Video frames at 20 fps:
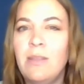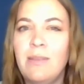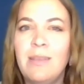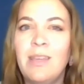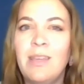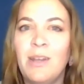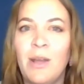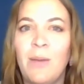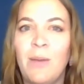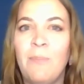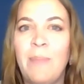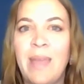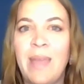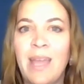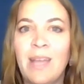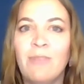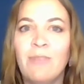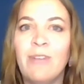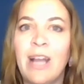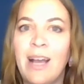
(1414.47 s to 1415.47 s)
you know,
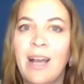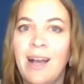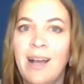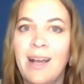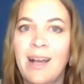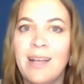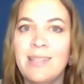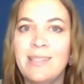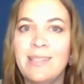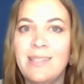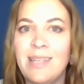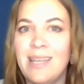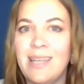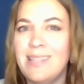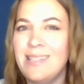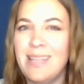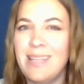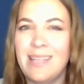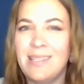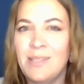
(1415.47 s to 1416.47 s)
being rehearsed,
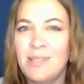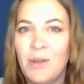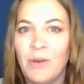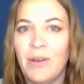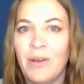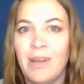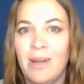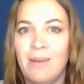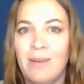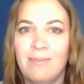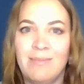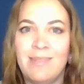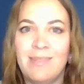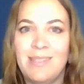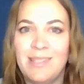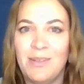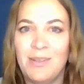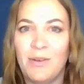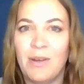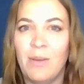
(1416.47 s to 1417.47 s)
it's it's not gonna
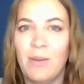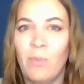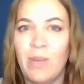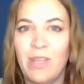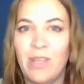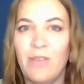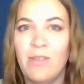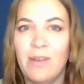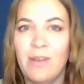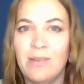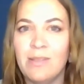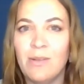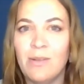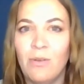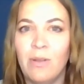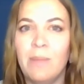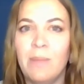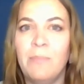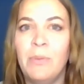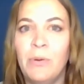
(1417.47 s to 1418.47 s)
it's not gonna win you those
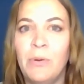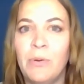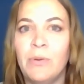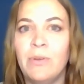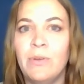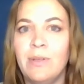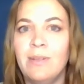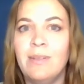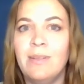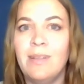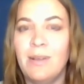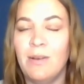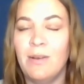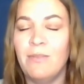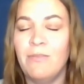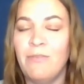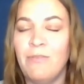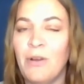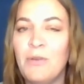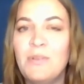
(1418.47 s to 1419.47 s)
all important
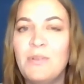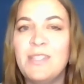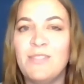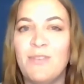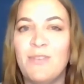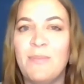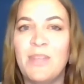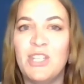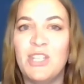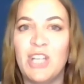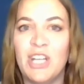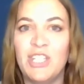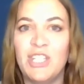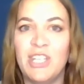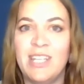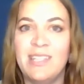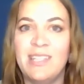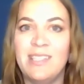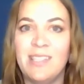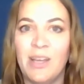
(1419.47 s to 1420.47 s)
votes from the
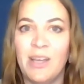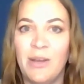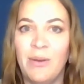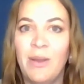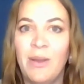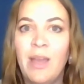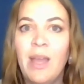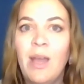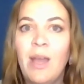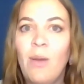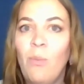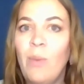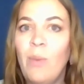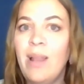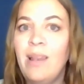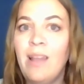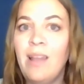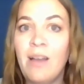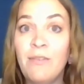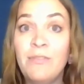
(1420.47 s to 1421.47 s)
judges. So we
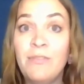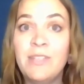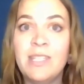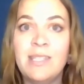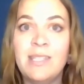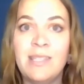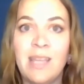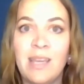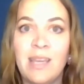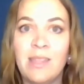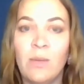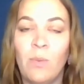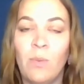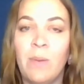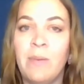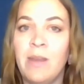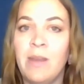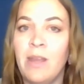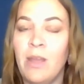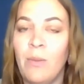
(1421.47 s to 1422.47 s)
love to see the
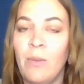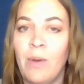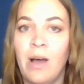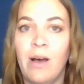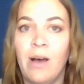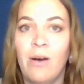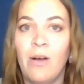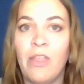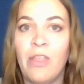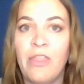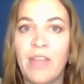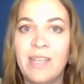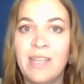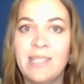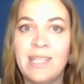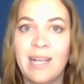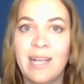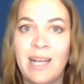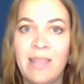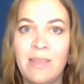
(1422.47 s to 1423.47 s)
women who are
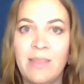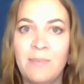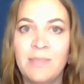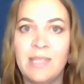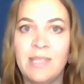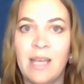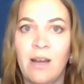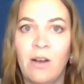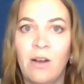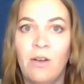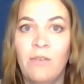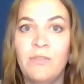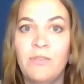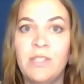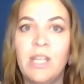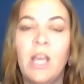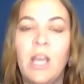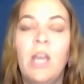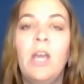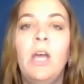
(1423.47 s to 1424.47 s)
authentically
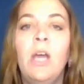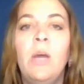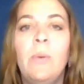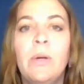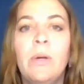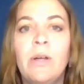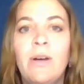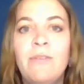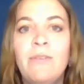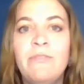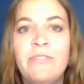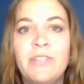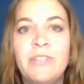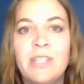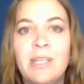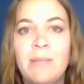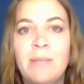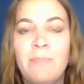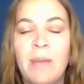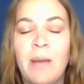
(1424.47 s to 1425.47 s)
themselves, who are
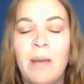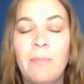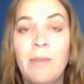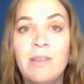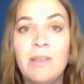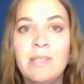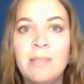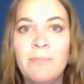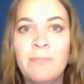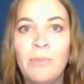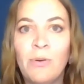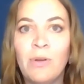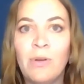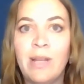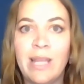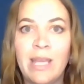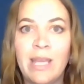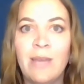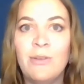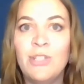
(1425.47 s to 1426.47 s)
confident, but most
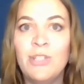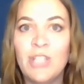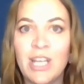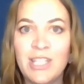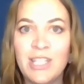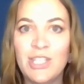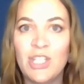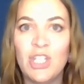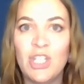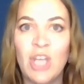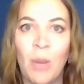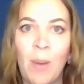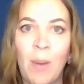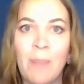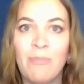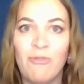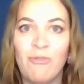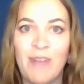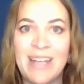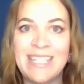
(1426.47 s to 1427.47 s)
importantly, who just show
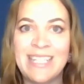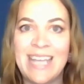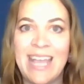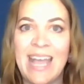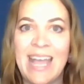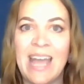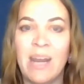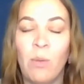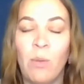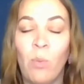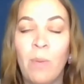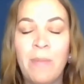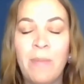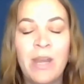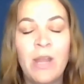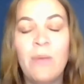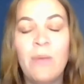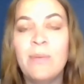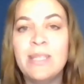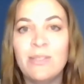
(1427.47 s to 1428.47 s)
up ready. And a
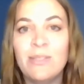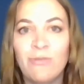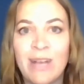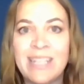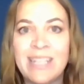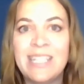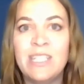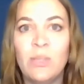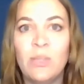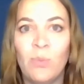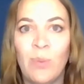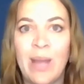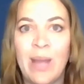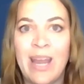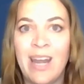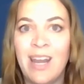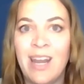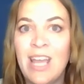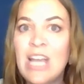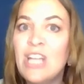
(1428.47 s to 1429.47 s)
woman who is ready to
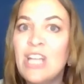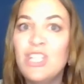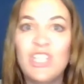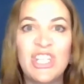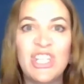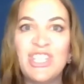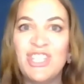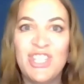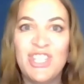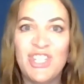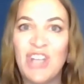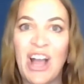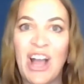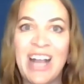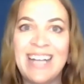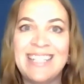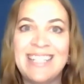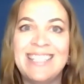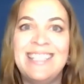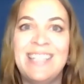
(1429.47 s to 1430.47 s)
win just
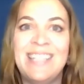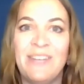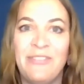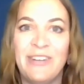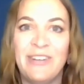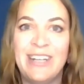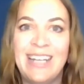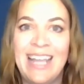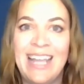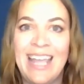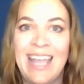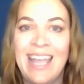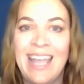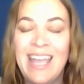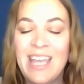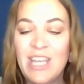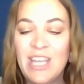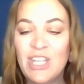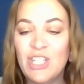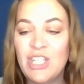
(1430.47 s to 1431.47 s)
shines differently.
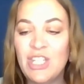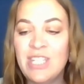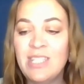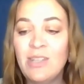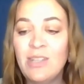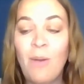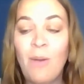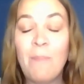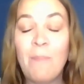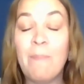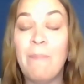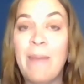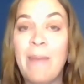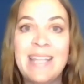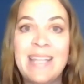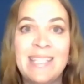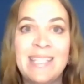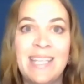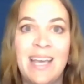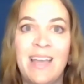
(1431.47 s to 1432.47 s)
She's not
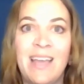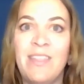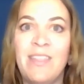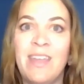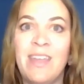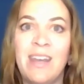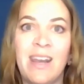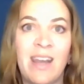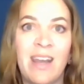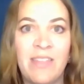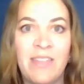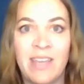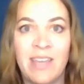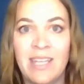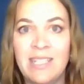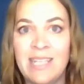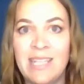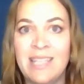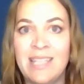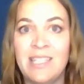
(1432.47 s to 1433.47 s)
better than another
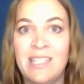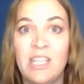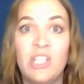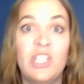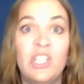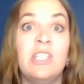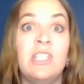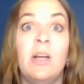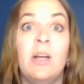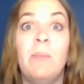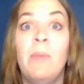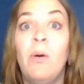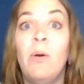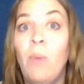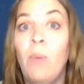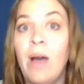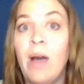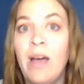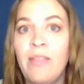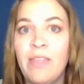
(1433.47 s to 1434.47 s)
contestant. She's not more
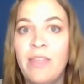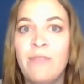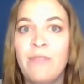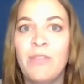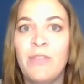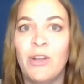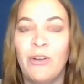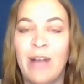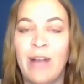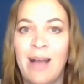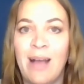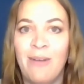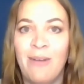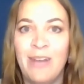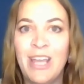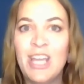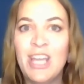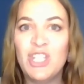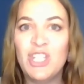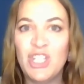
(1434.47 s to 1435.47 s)
worthy of the crown.
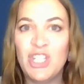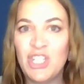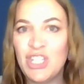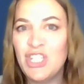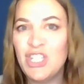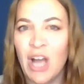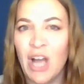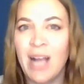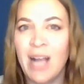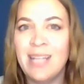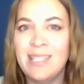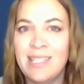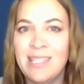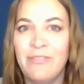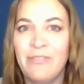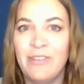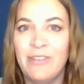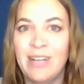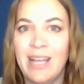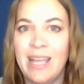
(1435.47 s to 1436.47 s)
She just shines
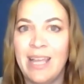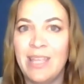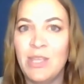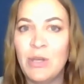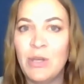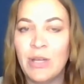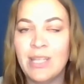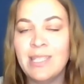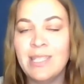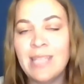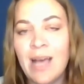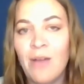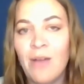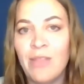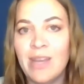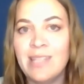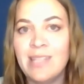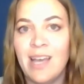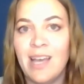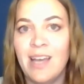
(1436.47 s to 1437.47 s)
differently. And you can tell
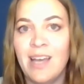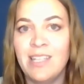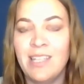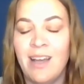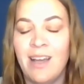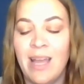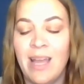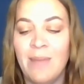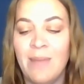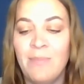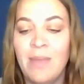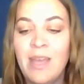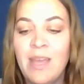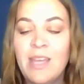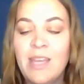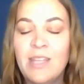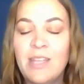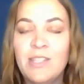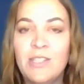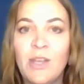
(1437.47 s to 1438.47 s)
that it's her time.
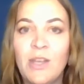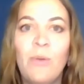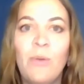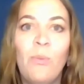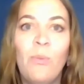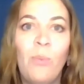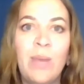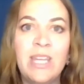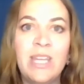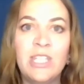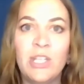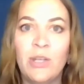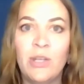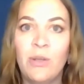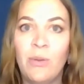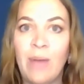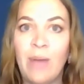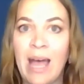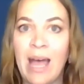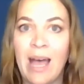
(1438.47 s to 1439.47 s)
So we
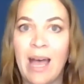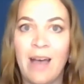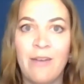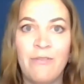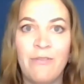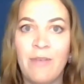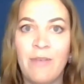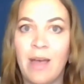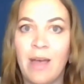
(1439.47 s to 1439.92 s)
do have,